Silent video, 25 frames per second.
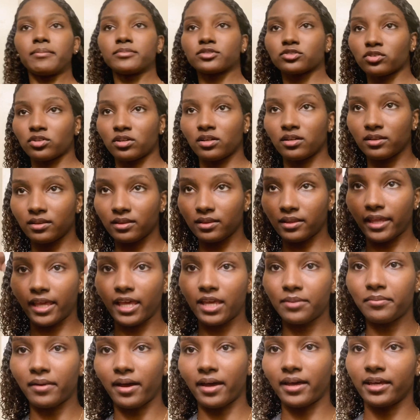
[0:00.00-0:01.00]
just gonna
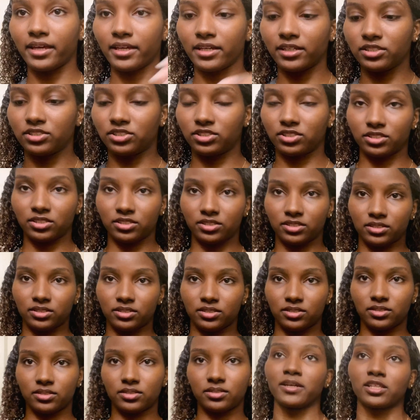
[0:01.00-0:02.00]
lay my
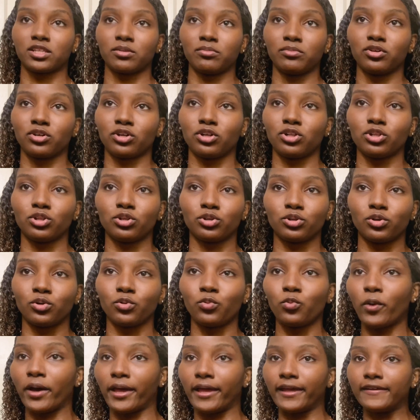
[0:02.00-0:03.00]
edges, make them look a
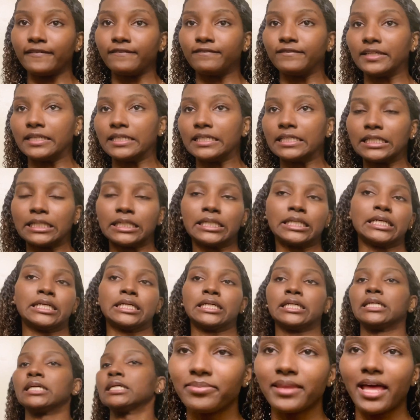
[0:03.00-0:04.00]
little wavy.
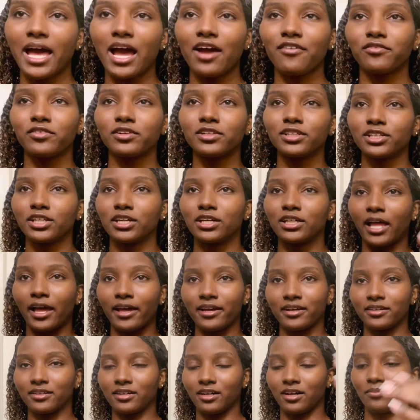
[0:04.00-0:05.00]
Not really
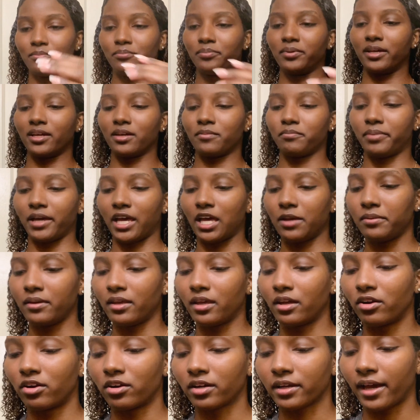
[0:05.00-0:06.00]
like a big baby
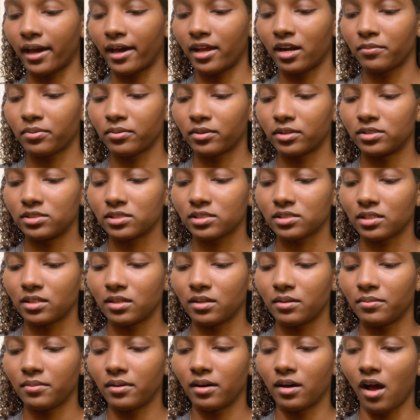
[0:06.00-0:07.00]
hair kind of
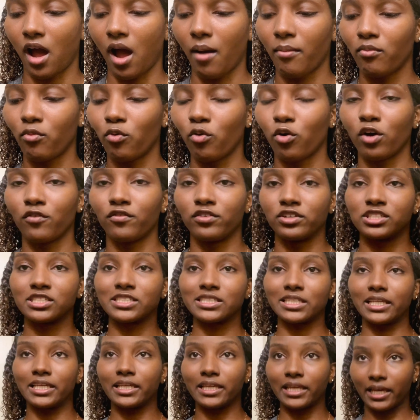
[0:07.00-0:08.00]
person. I'm more of a
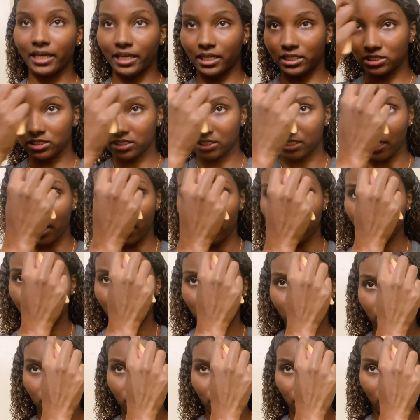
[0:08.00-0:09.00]
sleek edges kind of
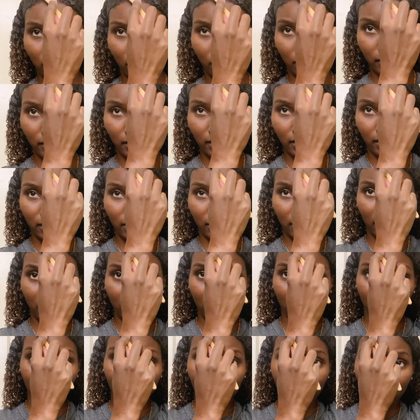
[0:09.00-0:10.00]
girl, but
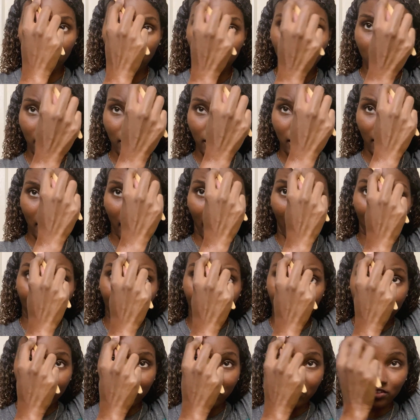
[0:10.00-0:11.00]
I
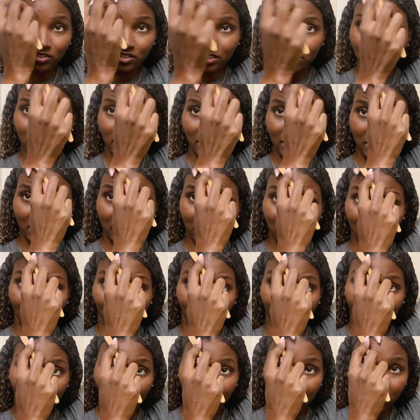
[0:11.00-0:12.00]
guess for the
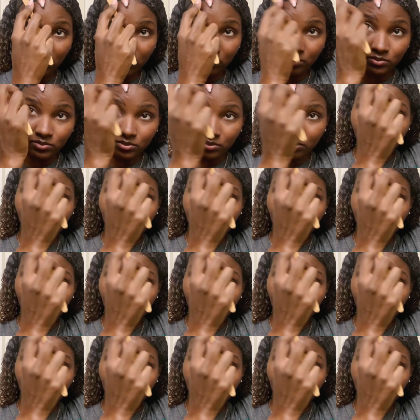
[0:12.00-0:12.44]
style,